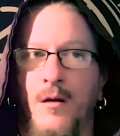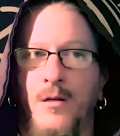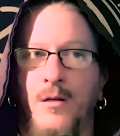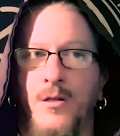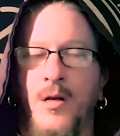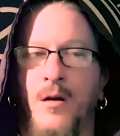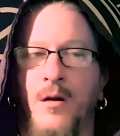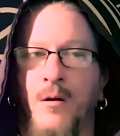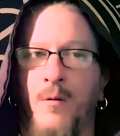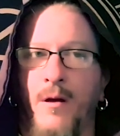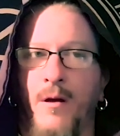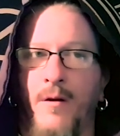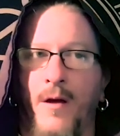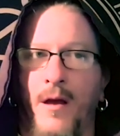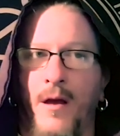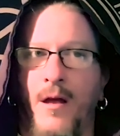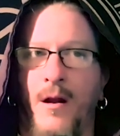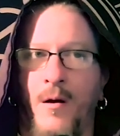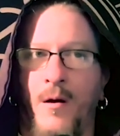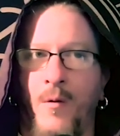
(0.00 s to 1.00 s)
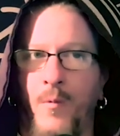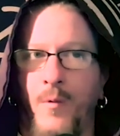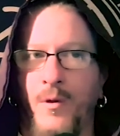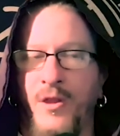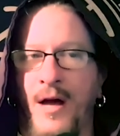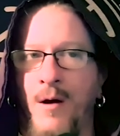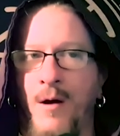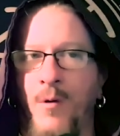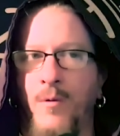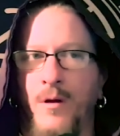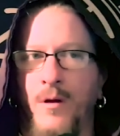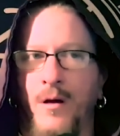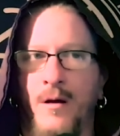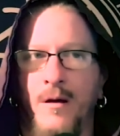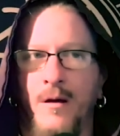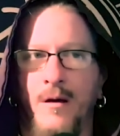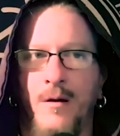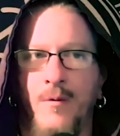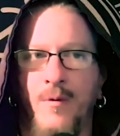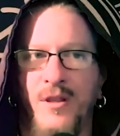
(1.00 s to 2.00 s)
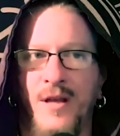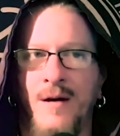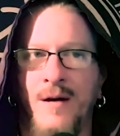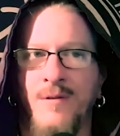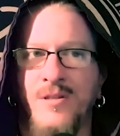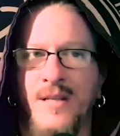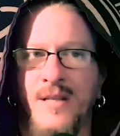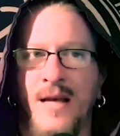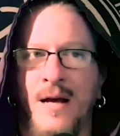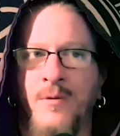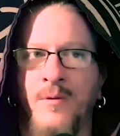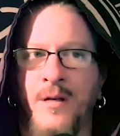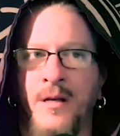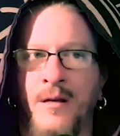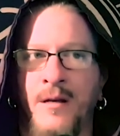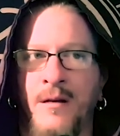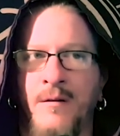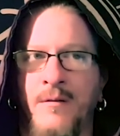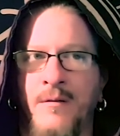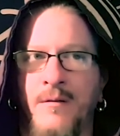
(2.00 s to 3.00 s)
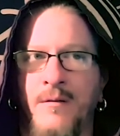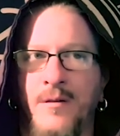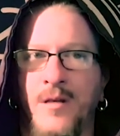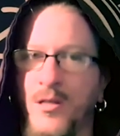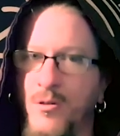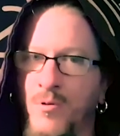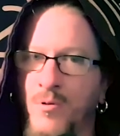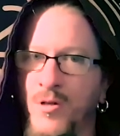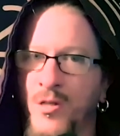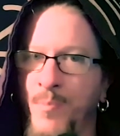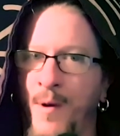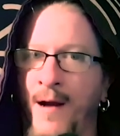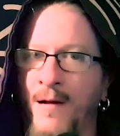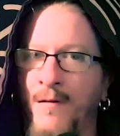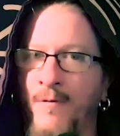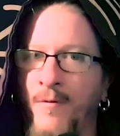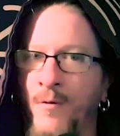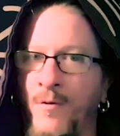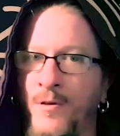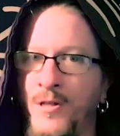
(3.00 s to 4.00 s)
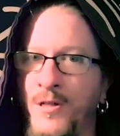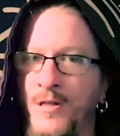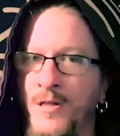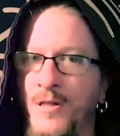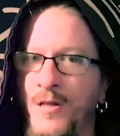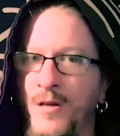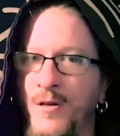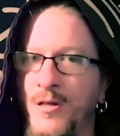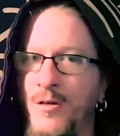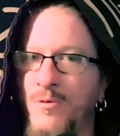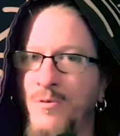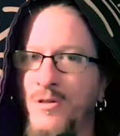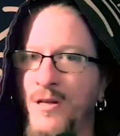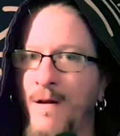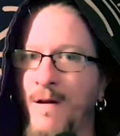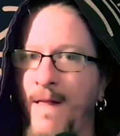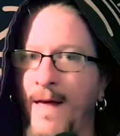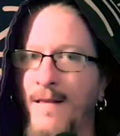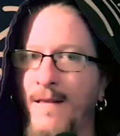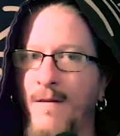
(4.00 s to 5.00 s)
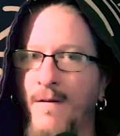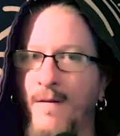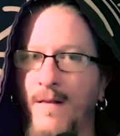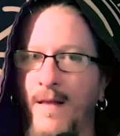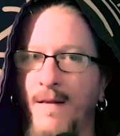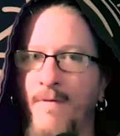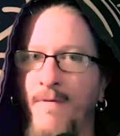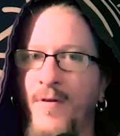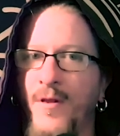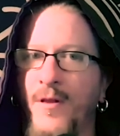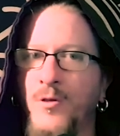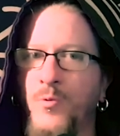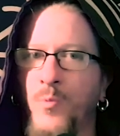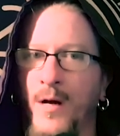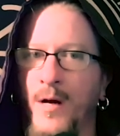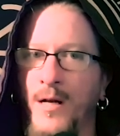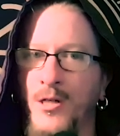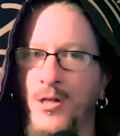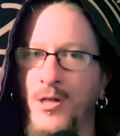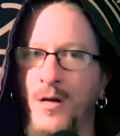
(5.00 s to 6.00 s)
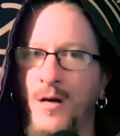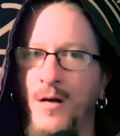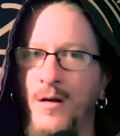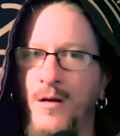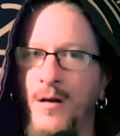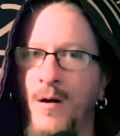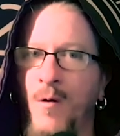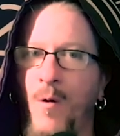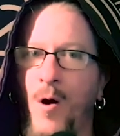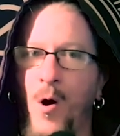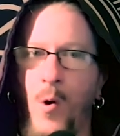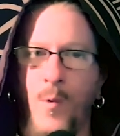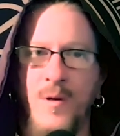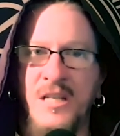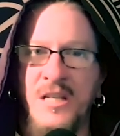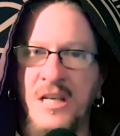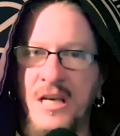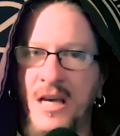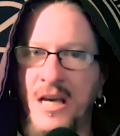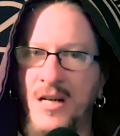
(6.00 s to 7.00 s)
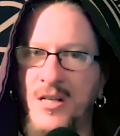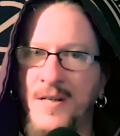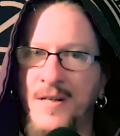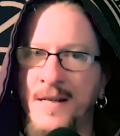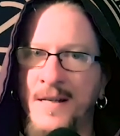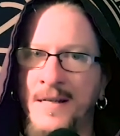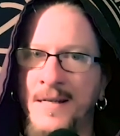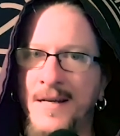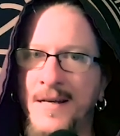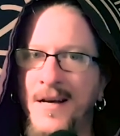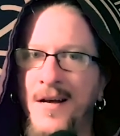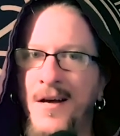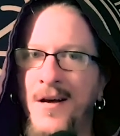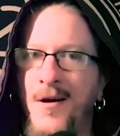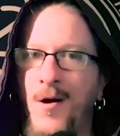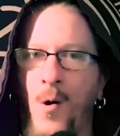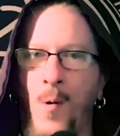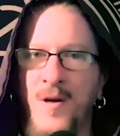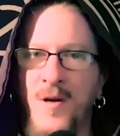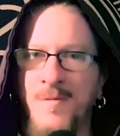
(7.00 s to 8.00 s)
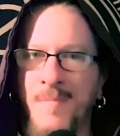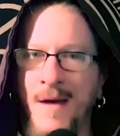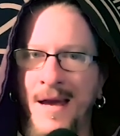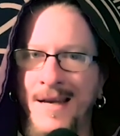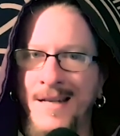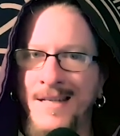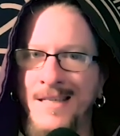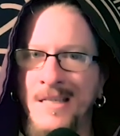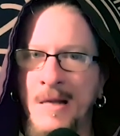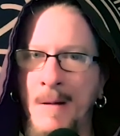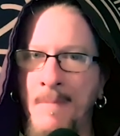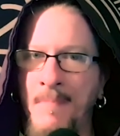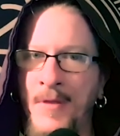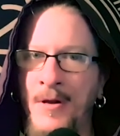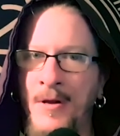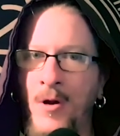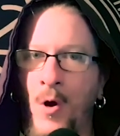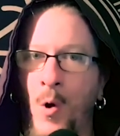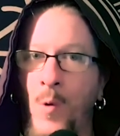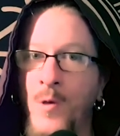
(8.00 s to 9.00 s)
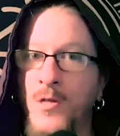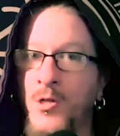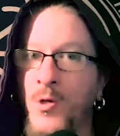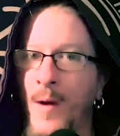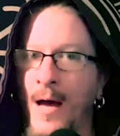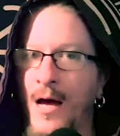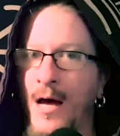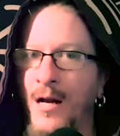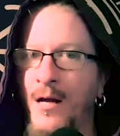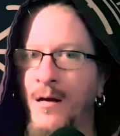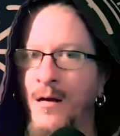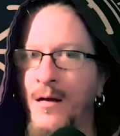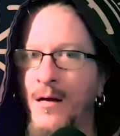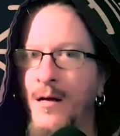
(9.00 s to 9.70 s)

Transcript: you know, it, you know, without without sounding disrespectful, she's she was, you know, like the, the village witch, you know, always in the kitchen, always making something, always knew how to